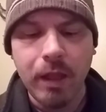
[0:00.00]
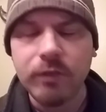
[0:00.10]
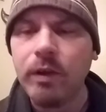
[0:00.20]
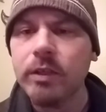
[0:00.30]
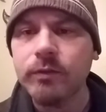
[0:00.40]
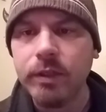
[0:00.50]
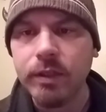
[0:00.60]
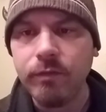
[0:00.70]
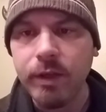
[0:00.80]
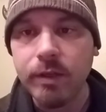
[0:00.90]
As far as for the
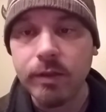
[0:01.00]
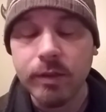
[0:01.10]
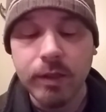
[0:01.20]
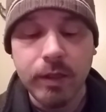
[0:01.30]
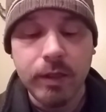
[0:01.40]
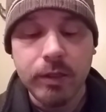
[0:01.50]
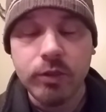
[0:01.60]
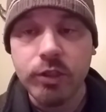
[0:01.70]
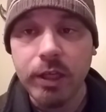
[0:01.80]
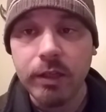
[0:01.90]
Divina
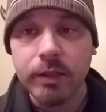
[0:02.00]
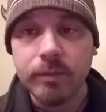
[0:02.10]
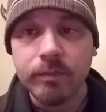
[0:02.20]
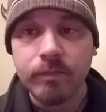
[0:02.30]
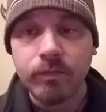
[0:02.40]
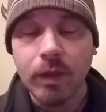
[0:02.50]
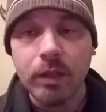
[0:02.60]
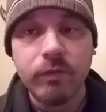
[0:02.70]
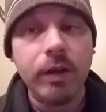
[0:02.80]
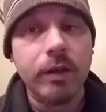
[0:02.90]
jelly,
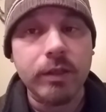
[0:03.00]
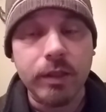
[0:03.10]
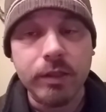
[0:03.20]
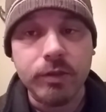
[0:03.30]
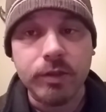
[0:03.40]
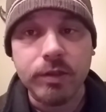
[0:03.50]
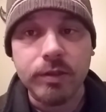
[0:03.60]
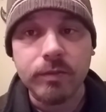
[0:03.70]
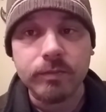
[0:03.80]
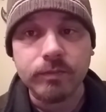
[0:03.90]
it's very
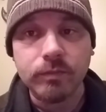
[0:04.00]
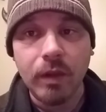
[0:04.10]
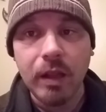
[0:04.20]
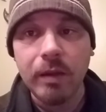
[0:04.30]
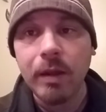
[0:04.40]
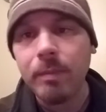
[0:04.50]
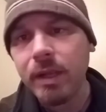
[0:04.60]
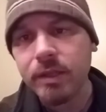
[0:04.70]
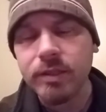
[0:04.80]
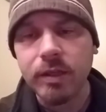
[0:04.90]
delicious. And I
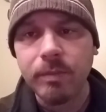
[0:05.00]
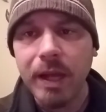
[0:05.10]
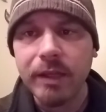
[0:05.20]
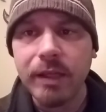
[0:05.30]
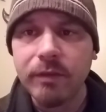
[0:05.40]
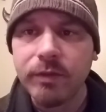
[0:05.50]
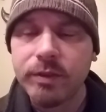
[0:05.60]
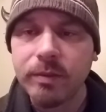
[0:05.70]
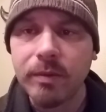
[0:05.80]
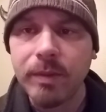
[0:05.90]
may consider buying that for
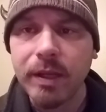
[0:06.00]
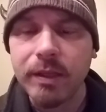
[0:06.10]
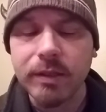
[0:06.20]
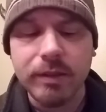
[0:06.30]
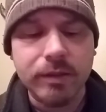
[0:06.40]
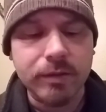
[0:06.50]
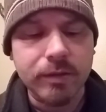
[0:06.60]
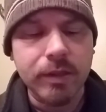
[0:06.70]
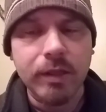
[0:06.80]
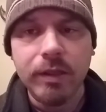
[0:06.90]
some of my uh, uh,
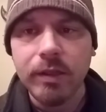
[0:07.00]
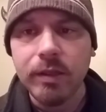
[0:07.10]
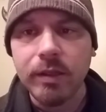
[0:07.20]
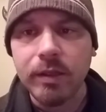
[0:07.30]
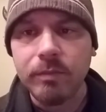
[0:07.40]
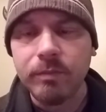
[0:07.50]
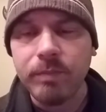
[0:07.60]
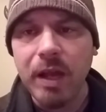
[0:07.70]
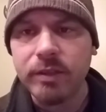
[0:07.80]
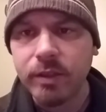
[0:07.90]

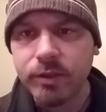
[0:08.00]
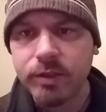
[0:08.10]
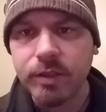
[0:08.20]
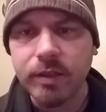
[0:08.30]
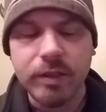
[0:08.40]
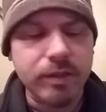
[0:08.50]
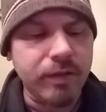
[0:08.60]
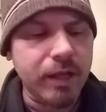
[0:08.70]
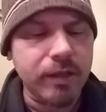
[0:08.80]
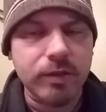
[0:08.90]
box lunches and things
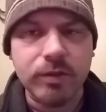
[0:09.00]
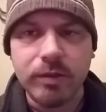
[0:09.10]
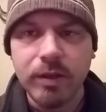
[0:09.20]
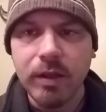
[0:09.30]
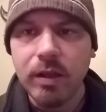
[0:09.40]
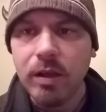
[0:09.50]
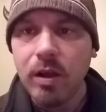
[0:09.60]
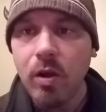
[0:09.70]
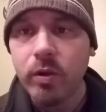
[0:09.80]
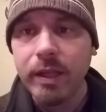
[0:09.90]
of that nature.
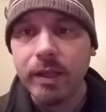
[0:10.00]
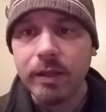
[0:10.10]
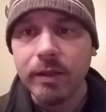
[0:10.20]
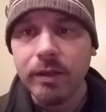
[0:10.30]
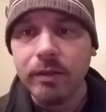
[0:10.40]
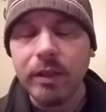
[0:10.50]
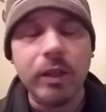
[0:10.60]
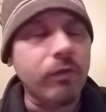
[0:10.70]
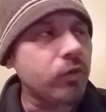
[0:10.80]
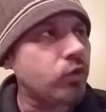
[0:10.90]
Okay,
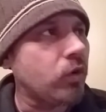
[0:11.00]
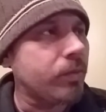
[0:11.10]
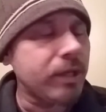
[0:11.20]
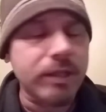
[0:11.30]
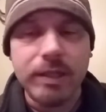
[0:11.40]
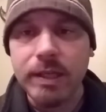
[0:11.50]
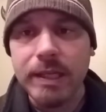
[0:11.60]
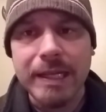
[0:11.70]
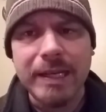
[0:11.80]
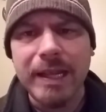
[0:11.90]
thank you for joining me
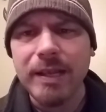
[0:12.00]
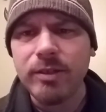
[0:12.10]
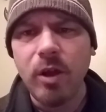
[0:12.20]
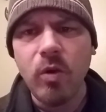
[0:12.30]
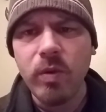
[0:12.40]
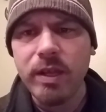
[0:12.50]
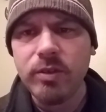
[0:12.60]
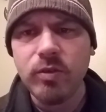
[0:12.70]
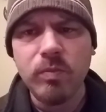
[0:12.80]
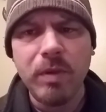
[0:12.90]
today. And as
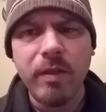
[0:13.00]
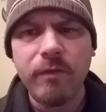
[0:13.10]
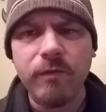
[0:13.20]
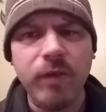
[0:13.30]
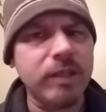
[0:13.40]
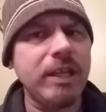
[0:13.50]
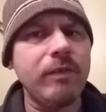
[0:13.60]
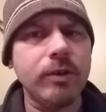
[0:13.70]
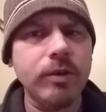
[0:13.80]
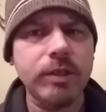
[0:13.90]
always, you motherfucks
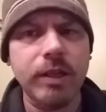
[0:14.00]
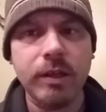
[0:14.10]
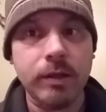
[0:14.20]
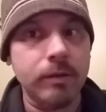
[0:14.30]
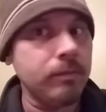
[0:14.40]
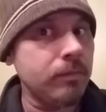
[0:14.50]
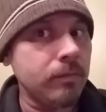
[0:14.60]
have a good day.